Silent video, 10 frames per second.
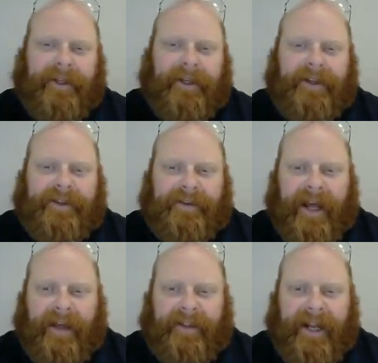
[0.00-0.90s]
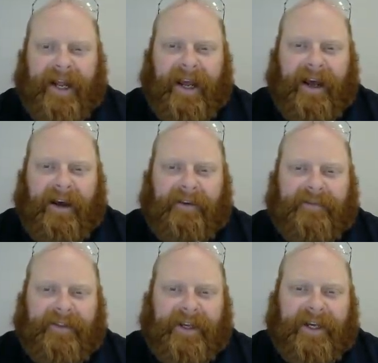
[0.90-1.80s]
So now that I
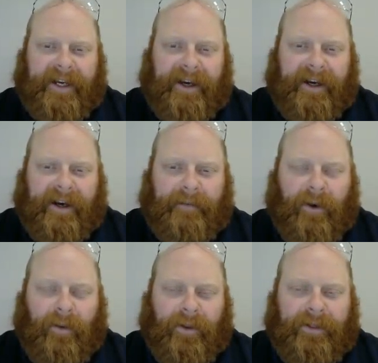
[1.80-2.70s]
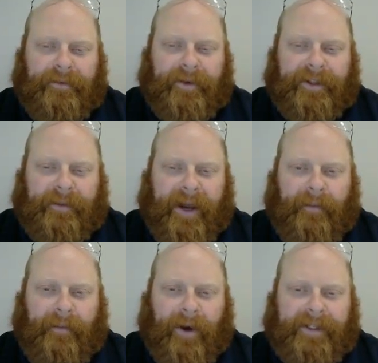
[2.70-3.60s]
have the hole through it the way I
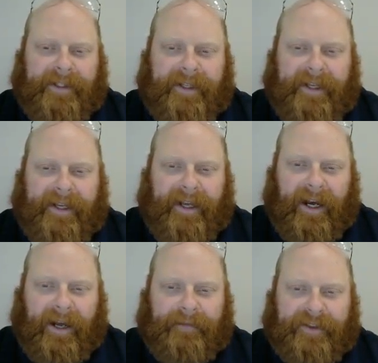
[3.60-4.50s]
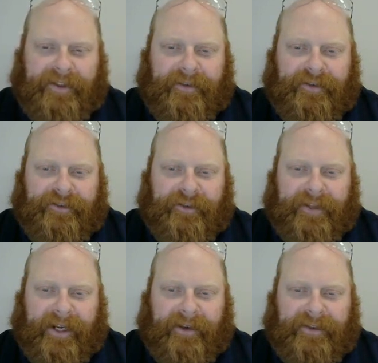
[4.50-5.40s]
want, just to ensure
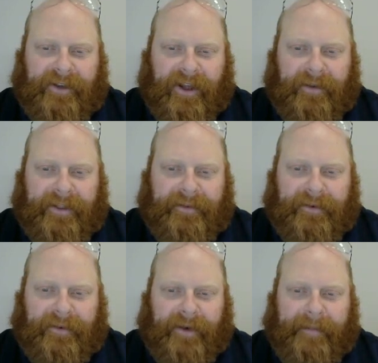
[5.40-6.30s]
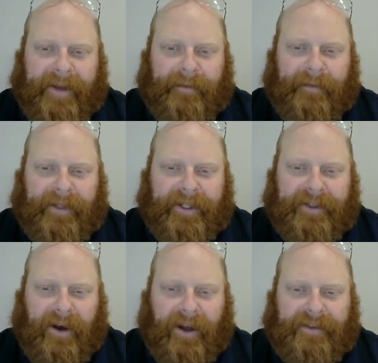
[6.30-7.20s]
that it goes all the way through, I made it really
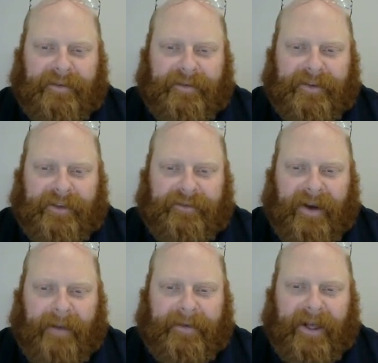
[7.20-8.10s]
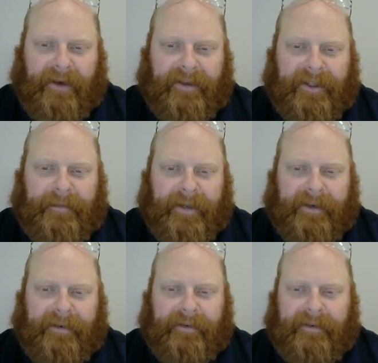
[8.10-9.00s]
tall, so I'm just going to drop it down a little
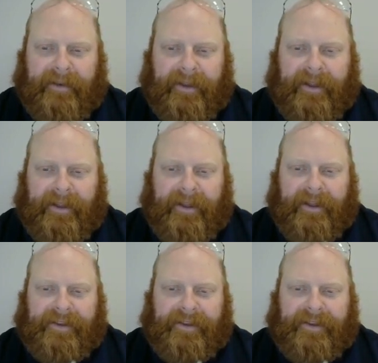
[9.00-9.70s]
bit. So